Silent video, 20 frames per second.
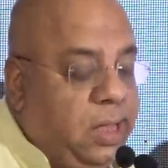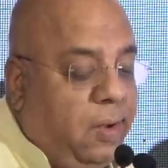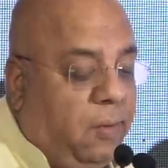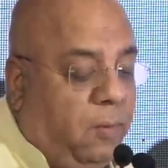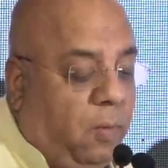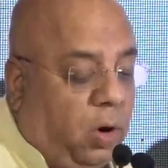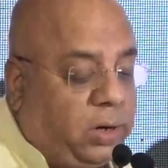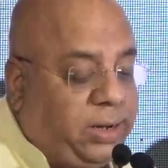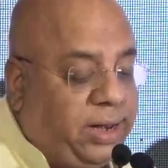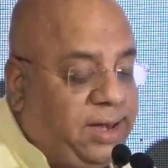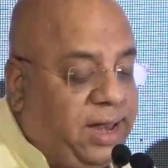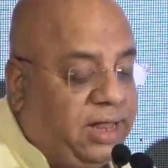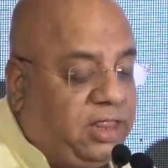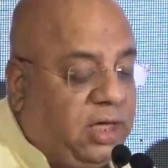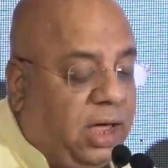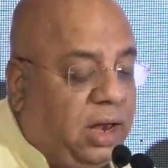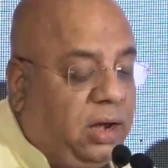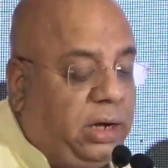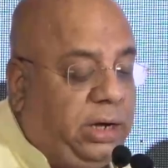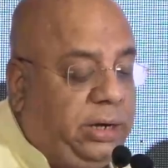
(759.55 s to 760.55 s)
What an
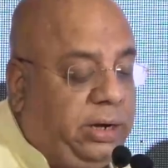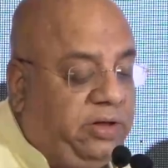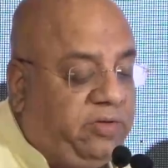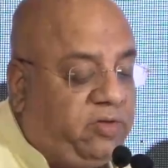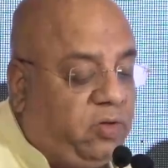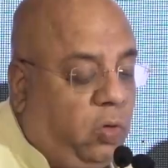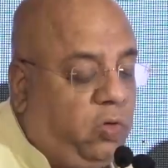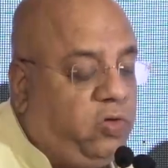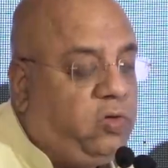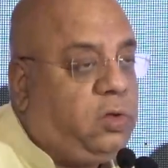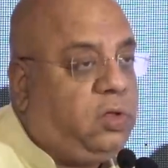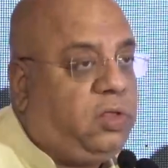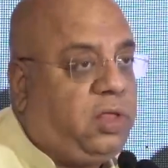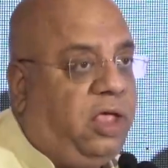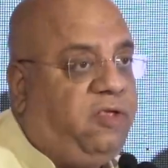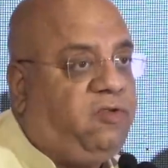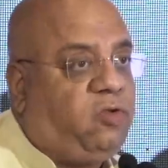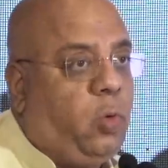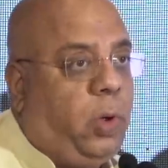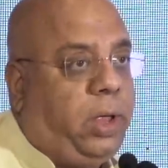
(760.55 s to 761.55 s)
HR leader
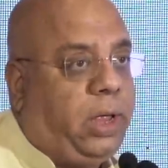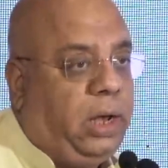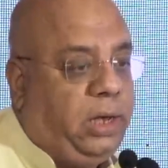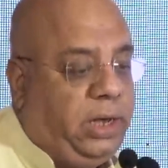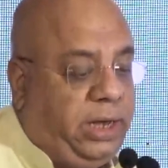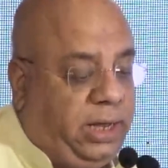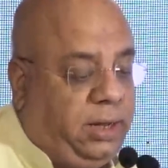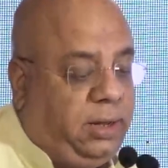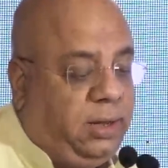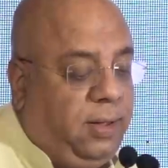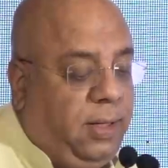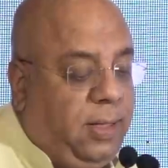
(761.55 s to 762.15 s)
says to a colleague,